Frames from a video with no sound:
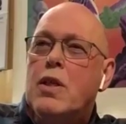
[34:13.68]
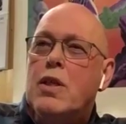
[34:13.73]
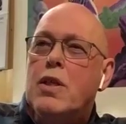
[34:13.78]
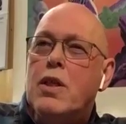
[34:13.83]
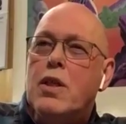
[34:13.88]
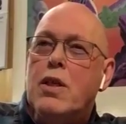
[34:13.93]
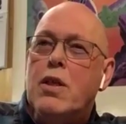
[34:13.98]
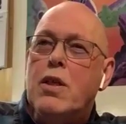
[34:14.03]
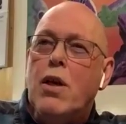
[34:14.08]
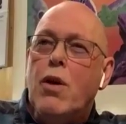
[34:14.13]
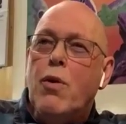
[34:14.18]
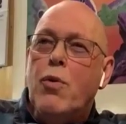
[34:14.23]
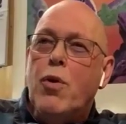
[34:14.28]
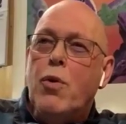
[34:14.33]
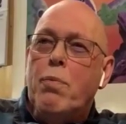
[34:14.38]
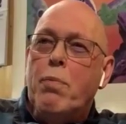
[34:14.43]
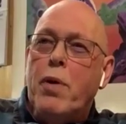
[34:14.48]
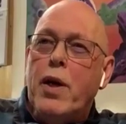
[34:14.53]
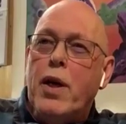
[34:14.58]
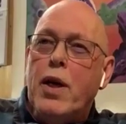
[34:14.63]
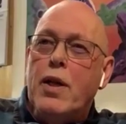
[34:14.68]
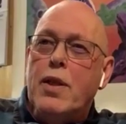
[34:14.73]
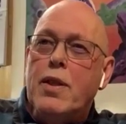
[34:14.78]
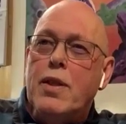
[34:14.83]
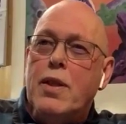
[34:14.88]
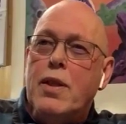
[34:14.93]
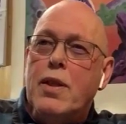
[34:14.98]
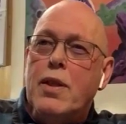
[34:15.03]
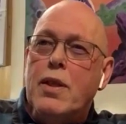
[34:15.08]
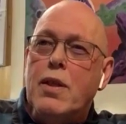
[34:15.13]
the
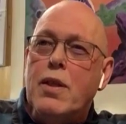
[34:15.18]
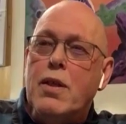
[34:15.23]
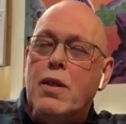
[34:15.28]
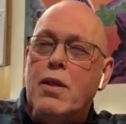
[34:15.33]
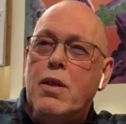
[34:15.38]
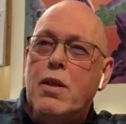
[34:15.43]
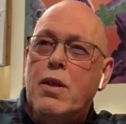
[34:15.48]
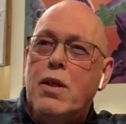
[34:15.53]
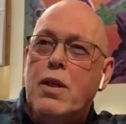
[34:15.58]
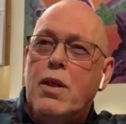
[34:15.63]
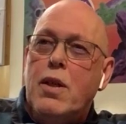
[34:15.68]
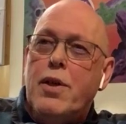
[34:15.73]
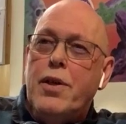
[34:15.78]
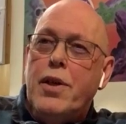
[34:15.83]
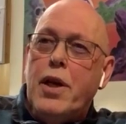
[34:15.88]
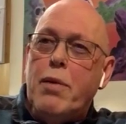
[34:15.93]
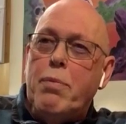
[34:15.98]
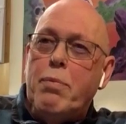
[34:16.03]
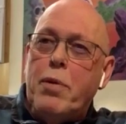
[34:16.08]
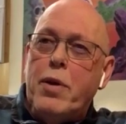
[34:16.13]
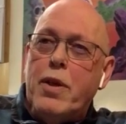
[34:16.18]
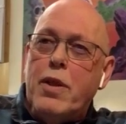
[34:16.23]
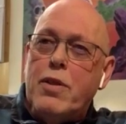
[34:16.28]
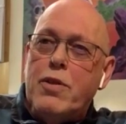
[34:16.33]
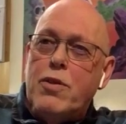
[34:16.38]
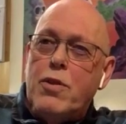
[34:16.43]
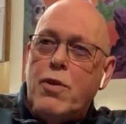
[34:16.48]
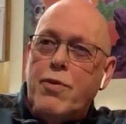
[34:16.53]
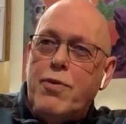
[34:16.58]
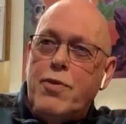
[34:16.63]
European uh,
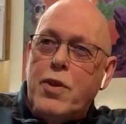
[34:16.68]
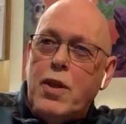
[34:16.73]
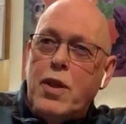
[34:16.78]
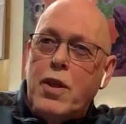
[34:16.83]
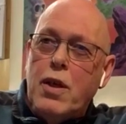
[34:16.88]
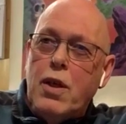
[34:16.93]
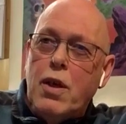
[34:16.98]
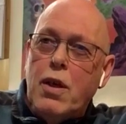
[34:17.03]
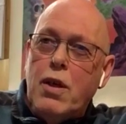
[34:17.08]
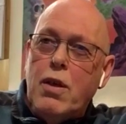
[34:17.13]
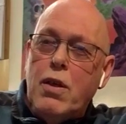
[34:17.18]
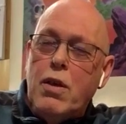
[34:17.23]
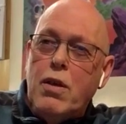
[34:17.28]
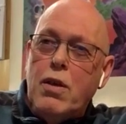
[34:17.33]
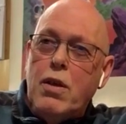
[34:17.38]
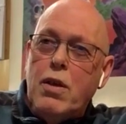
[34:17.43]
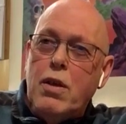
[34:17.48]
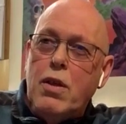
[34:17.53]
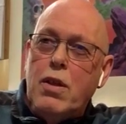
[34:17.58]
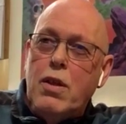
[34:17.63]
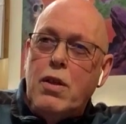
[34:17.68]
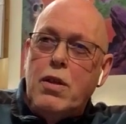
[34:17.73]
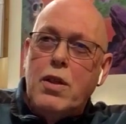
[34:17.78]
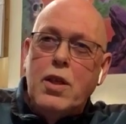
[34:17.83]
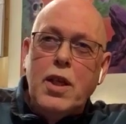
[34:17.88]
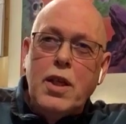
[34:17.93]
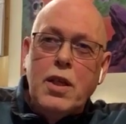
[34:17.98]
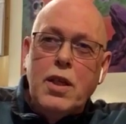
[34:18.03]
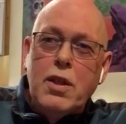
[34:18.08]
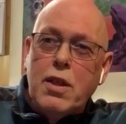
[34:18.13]
reprints of the uh,
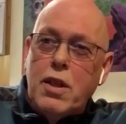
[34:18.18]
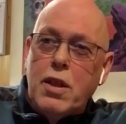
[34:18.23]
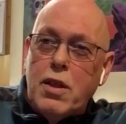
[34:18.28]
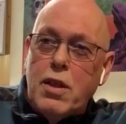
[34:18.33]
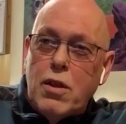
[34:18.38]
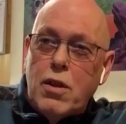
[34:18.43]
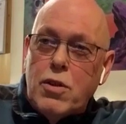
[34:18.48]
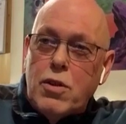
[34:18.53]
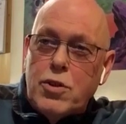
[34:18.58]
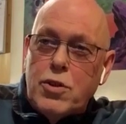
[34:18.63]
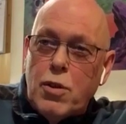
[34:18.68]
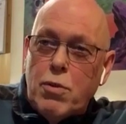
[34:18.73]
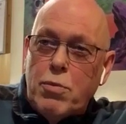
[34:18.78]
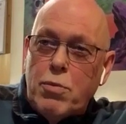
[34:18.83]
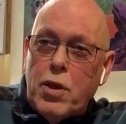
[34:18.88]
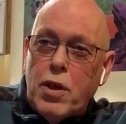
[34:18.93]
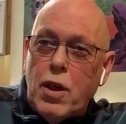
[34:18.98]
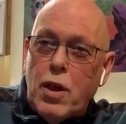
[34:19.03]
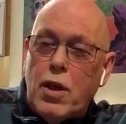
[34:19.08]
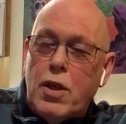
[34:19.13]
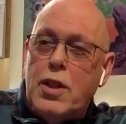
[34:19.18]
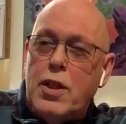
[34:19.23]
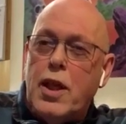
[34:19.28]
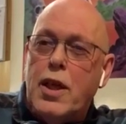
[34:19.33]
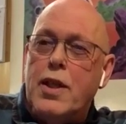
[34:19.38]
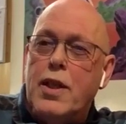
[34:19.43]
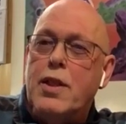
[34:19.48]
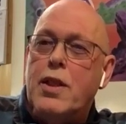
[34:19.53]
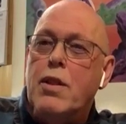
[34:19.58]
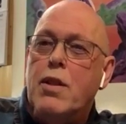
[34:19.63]
Tintin or something like
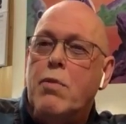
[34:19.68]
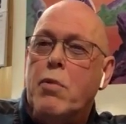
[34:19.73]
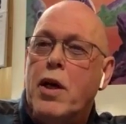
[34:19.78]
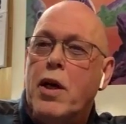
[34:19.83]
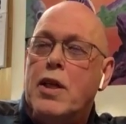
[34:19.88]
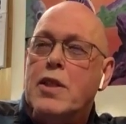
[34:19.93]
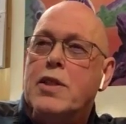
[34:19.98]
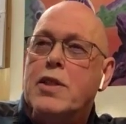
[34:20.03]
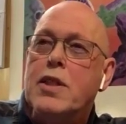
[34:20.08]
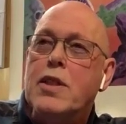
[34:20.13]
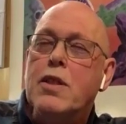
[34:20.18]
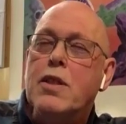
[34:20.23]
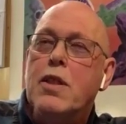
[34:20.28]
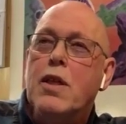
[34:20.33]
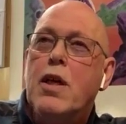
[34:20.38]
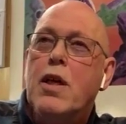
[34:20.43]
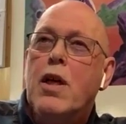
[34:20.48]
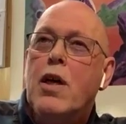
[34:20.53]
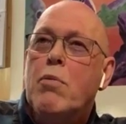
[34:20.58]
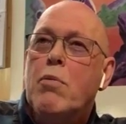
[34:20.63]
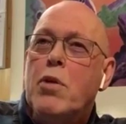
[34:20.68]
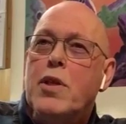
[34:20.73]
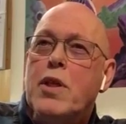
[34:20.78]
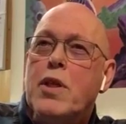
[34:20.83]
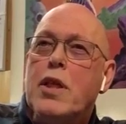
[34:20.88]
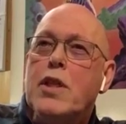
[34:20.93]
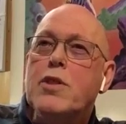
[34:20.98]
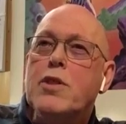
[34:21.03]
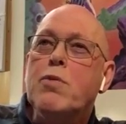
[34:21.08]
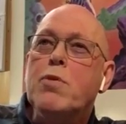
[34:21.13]
that in a magazine. But
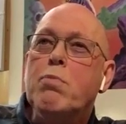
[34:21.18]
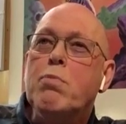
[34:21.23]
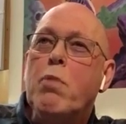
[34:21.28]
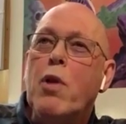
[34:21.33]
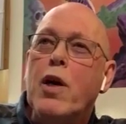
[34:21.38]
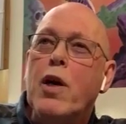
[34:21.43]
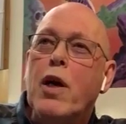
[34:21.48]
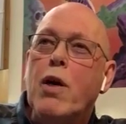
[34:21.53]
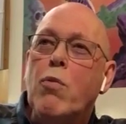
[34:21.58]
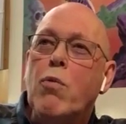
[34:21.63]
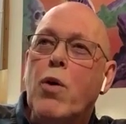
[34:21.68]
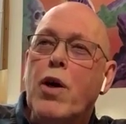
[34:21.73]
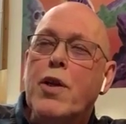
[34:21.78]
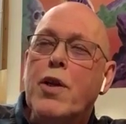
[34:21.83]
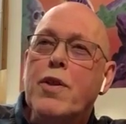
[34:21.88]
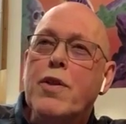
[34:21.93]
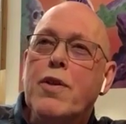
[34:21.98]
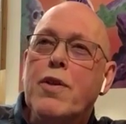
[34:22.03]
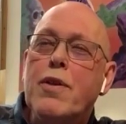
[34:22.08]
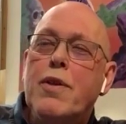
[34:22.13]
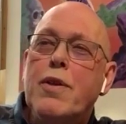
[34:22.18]
the rest was black and white.